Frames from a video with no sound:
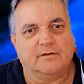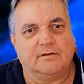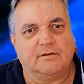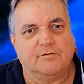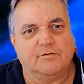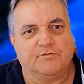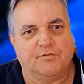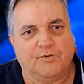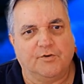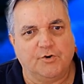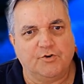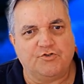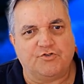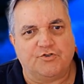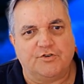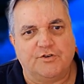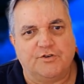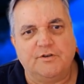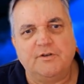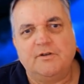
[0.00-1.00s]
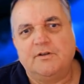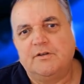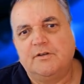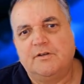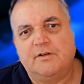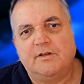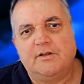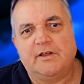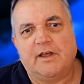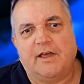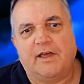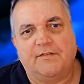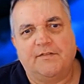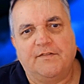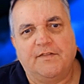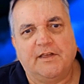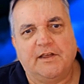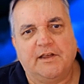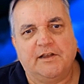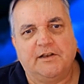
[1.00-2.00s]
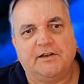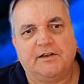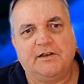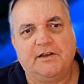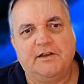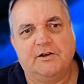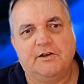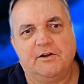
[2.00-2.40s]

version, and then here